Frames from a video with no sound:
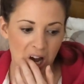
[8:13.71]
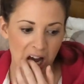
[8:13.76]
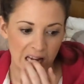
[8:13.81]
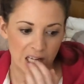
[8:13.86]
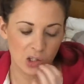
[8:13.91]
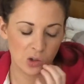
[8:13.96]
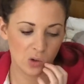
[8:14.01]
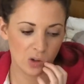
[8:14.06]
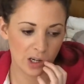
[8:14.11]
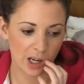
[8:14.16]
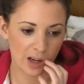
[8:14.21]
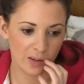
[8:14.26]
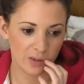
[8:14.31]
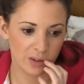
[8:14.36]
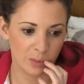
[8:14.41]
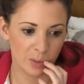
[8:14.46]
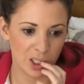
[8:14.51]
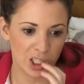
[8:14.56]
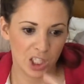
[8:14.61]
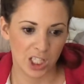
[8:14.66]
I don't have
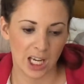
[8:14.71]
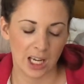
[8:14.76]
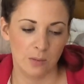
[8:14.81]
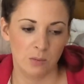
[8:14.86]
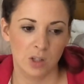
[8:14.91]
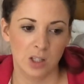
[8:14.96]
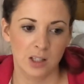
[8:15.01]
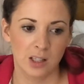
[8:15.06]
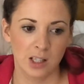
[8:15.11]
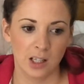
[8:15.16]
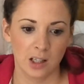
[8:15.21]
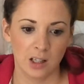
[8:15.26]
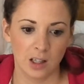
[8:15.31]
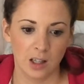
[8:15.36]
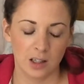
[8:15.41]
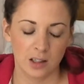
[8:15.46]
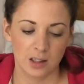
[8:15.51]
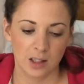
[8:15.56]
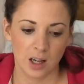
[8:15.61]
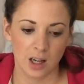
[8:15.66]
as much time to sit
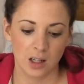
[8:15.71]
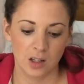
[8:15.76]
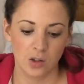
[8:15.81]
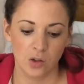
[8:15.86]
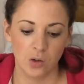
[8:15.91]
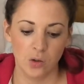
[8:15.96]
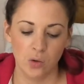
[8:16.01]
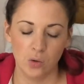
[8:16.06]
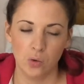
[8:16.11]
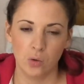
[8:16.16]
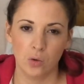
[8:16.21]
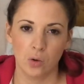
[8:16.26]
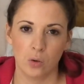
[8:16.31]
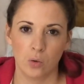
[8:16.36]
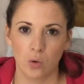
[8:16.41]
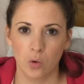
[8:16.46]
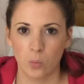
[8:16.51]
and do